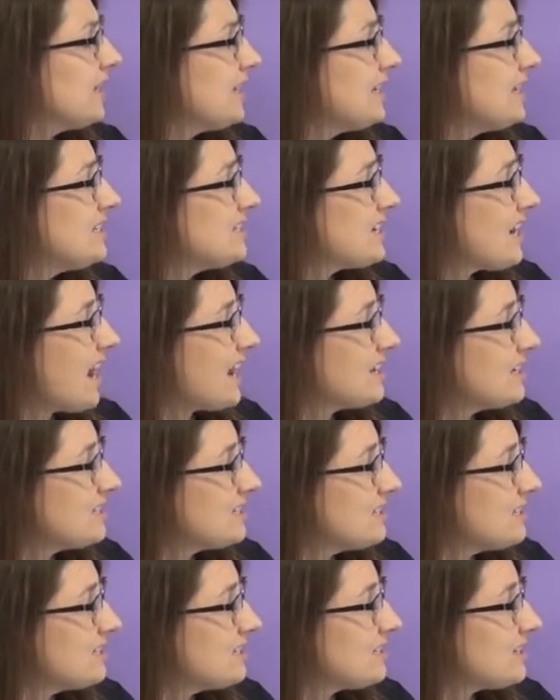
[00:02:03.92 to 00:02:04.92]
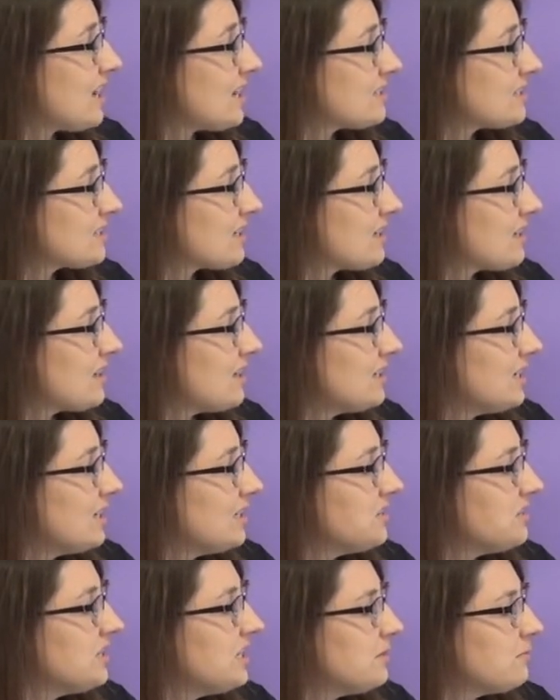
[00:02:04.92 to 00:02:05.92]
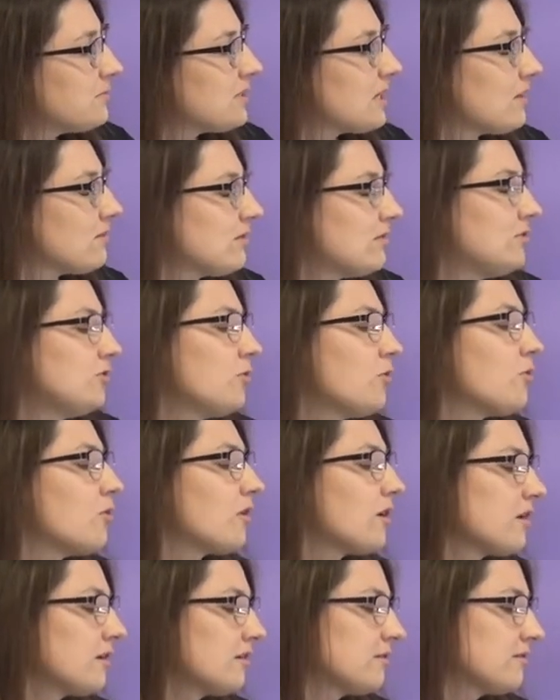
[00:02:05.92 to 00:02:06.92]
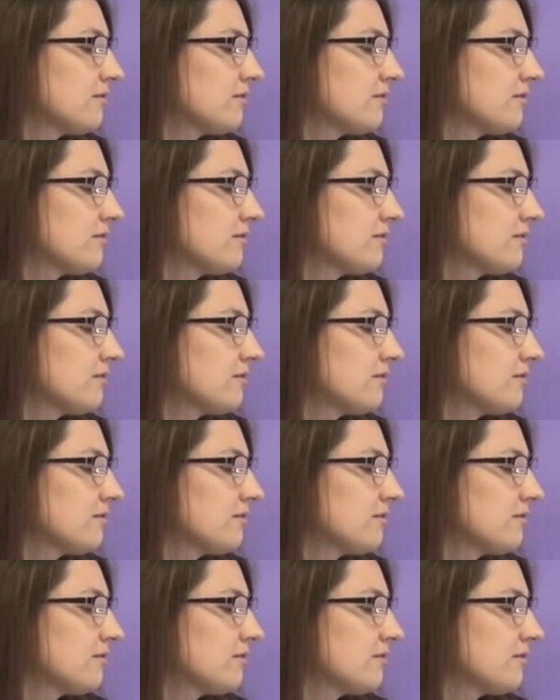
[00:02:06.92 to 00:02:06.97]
He tidies his desk, then he leaps out the door.